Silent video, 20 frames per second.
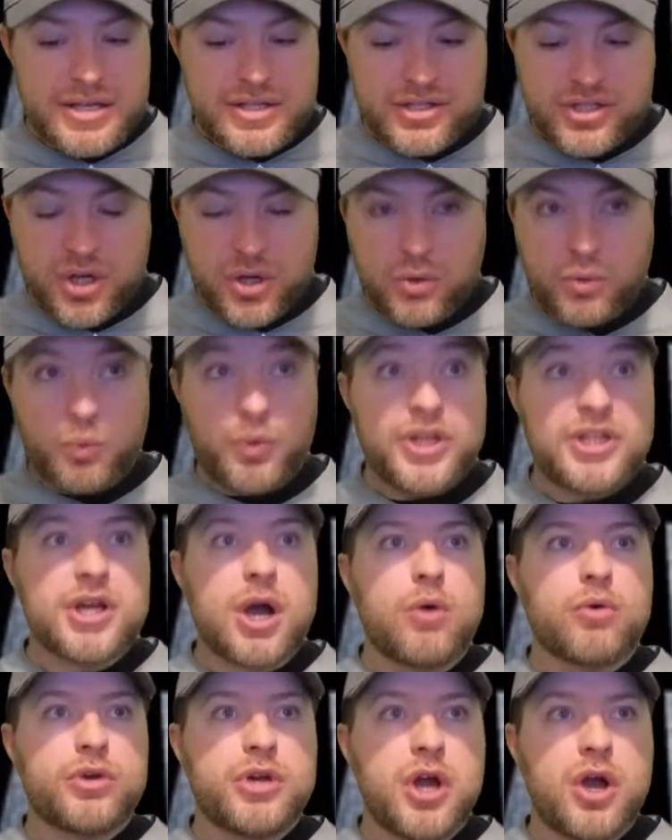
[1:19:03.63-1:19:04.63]
So we
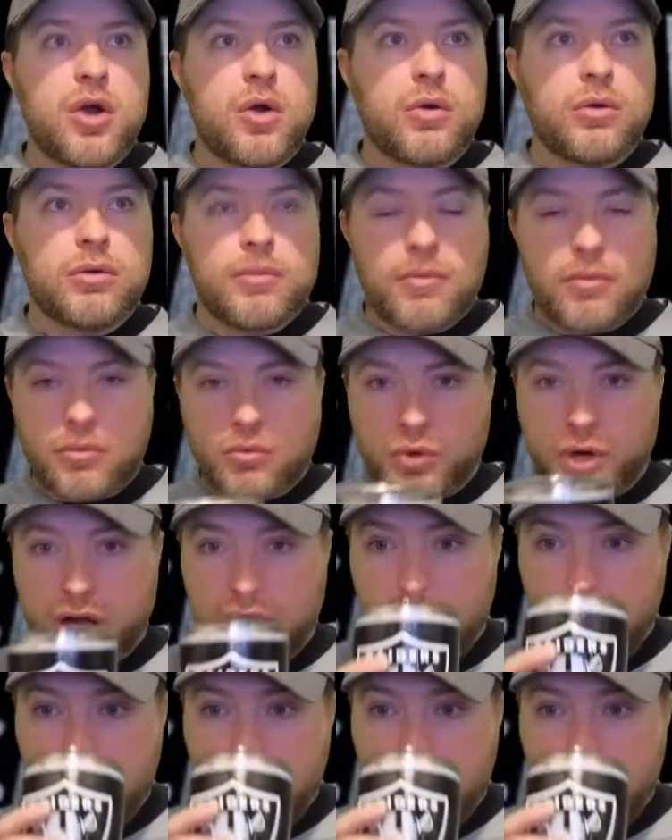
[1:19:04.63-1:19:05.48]
don't know, right?